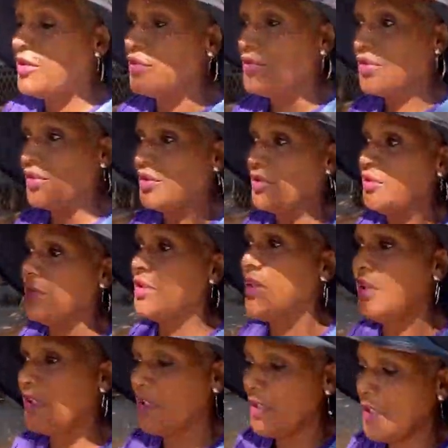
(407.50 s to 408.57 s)
concerned
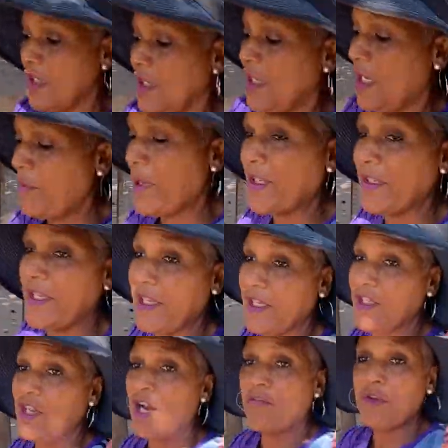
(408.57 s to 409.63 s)
about getting
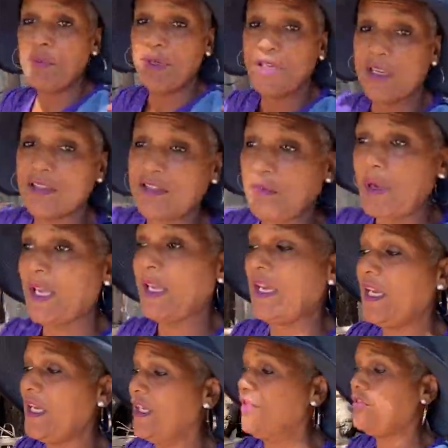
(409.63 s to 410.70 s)
COVID because of my
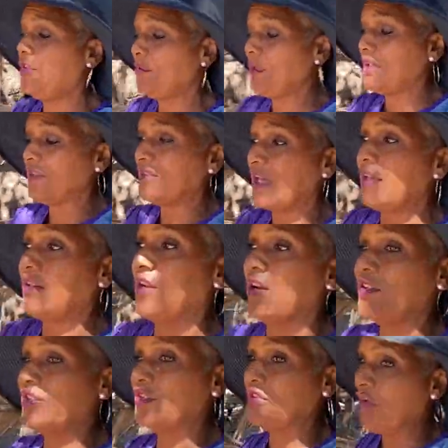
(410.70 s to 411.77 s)
age and because I'd
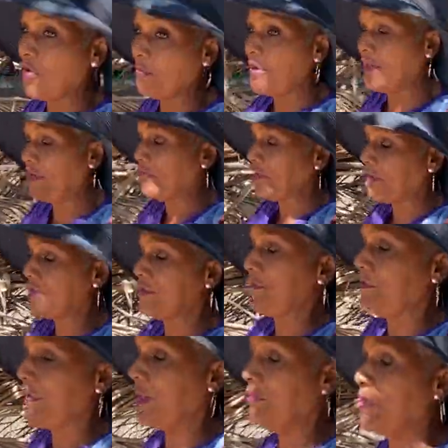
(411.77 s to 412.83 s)
lost so many friends and
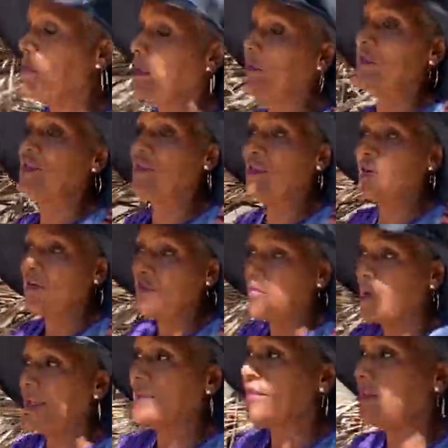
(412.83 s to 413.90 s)
family members to COVID
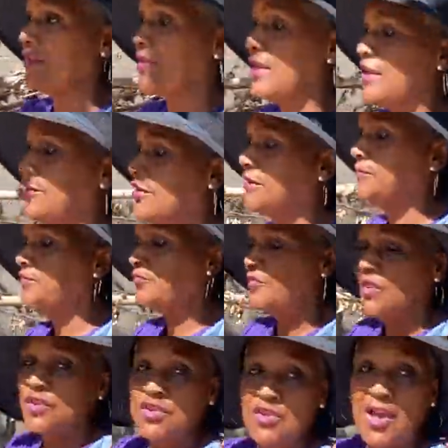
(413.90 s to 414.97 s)
back in the States.
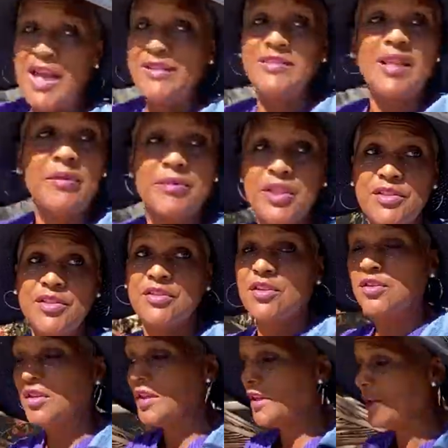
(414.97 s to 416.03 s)
So I stopped teaching
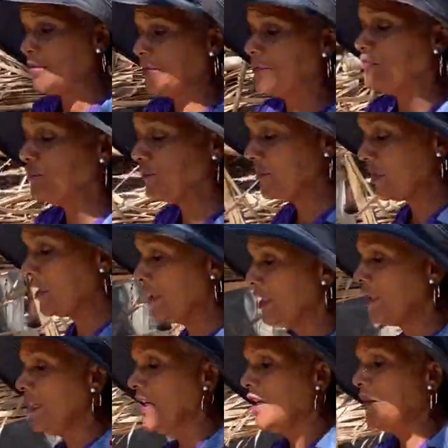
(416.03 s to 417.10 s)
altogether.
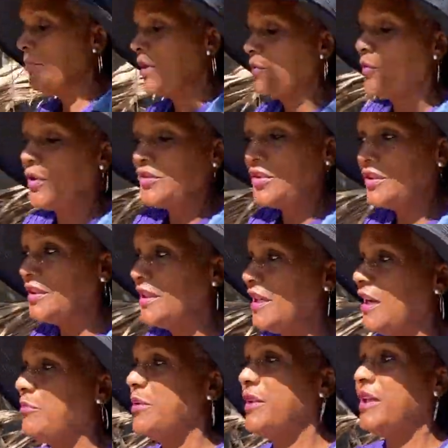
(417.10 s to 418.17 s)
But recently
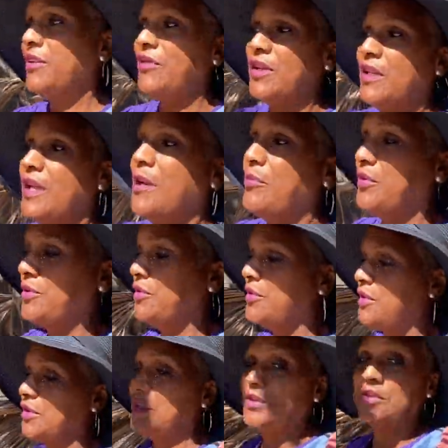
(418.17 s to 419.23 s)
I've been given an
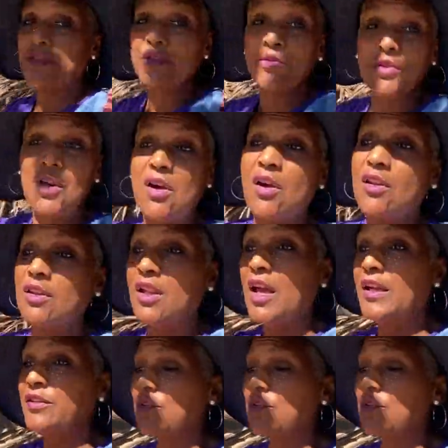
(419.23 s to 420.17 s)
opportunity to do an online